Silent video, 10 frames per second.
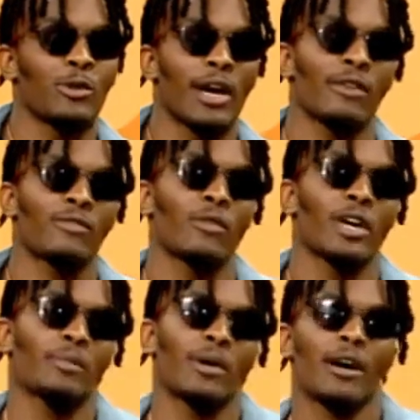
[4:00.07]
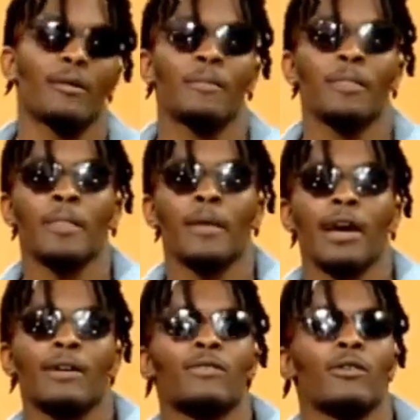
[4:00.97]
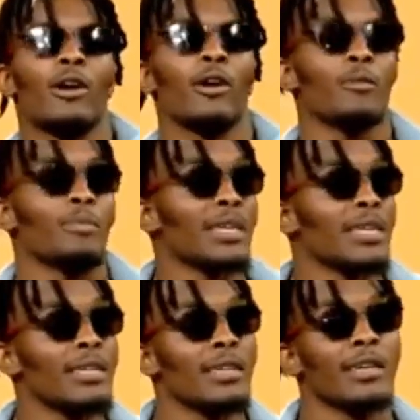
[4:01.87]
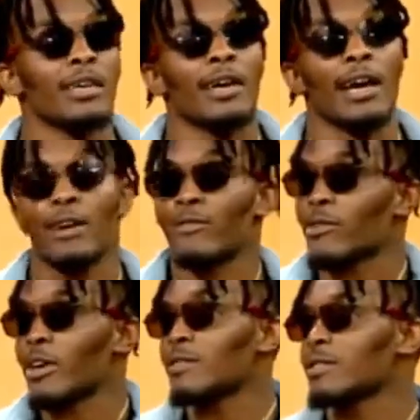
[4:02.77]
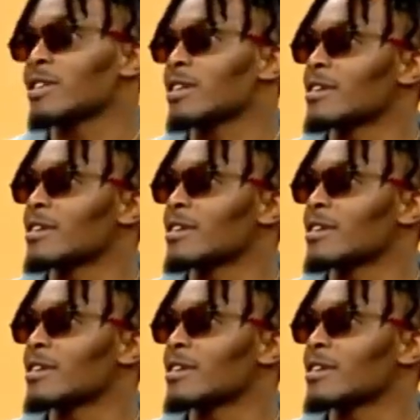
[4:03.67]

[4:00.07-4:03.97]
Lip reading: Afro hip-hop, Afro R&B, Afro everything.